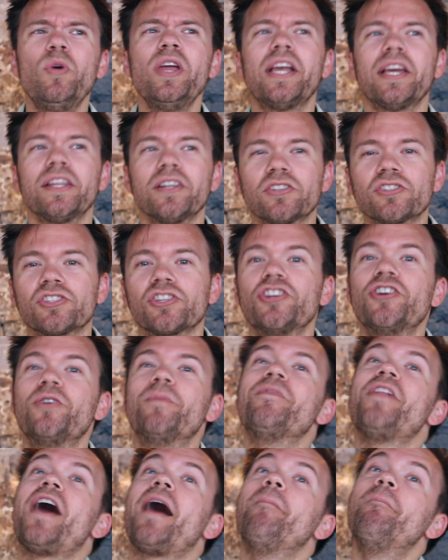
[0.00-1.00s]
we can
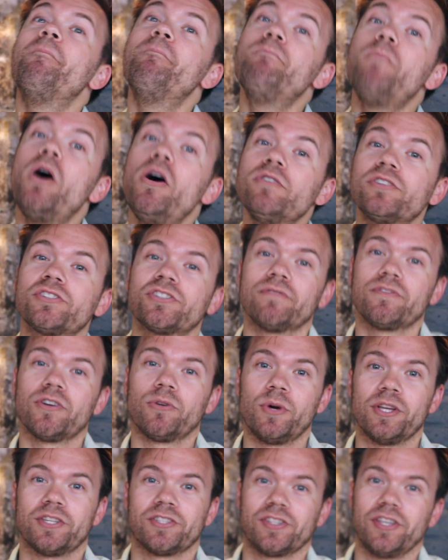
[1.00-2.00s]
assume that most of the
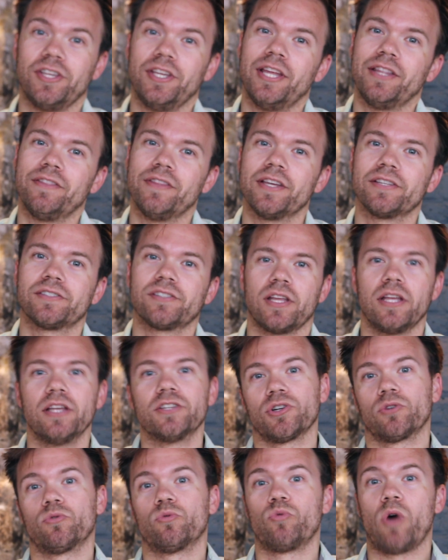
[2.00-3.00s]
whiskey in this
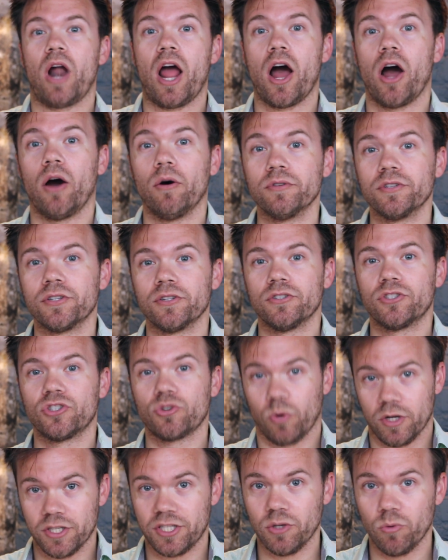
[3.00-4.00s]
is around
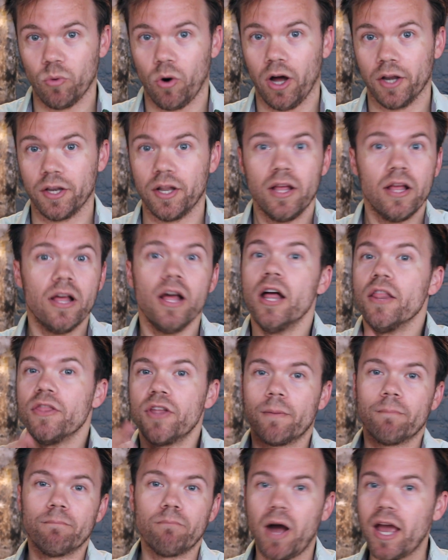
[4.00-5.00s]
21.
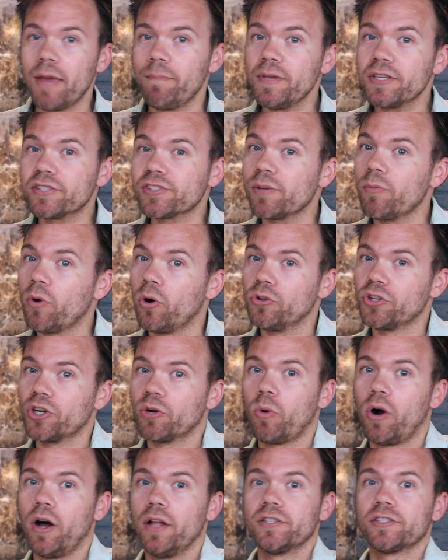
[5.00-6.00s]
There might be some older
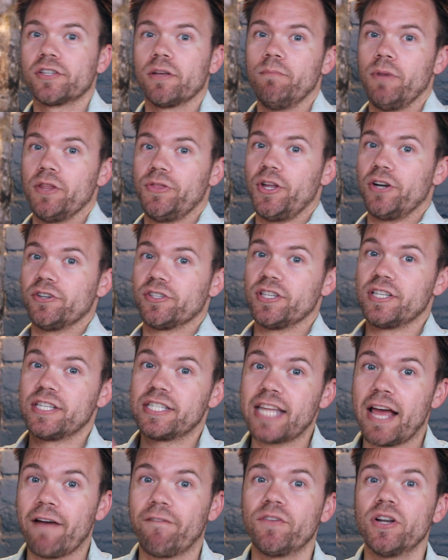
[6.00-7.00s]
ones, but there's
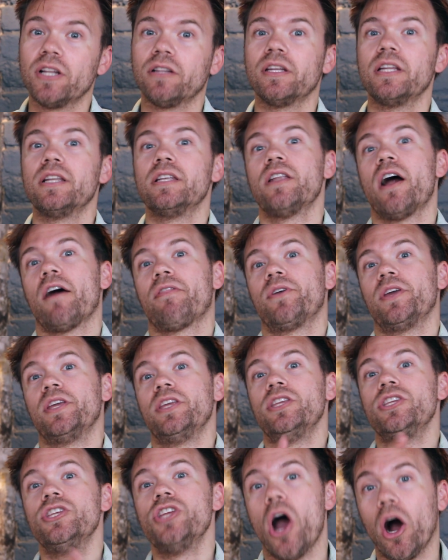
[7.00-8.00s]
definitely
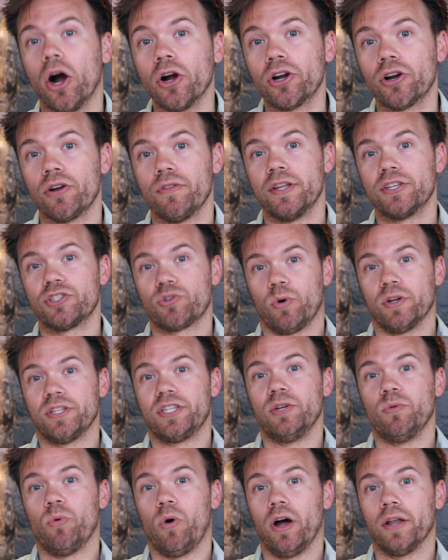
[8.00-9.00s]
nothing younger than
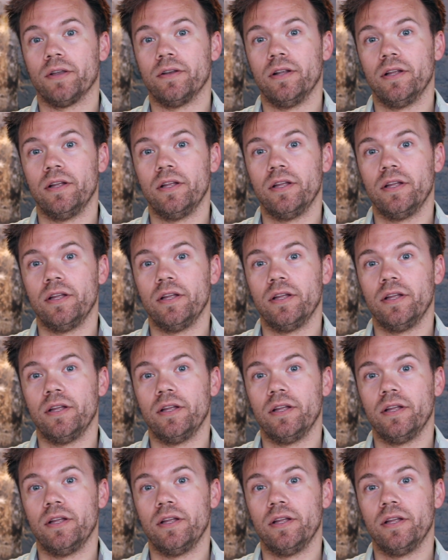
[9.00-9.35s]
21.